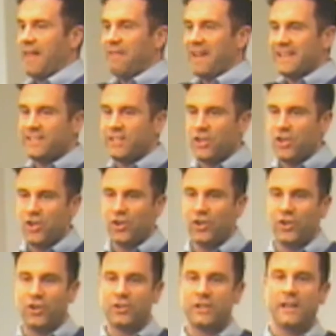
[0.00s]
and that is
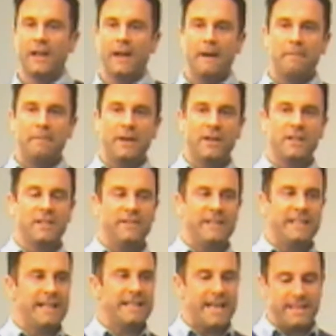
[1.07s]
secured because of
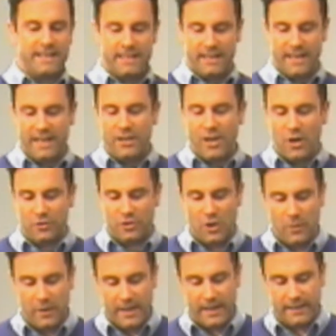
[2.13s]
his identity. He knows
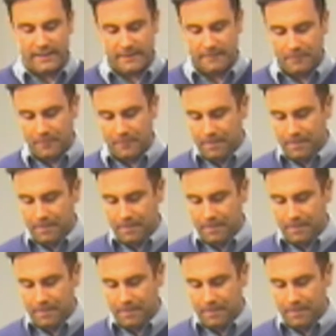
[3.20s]
who he is.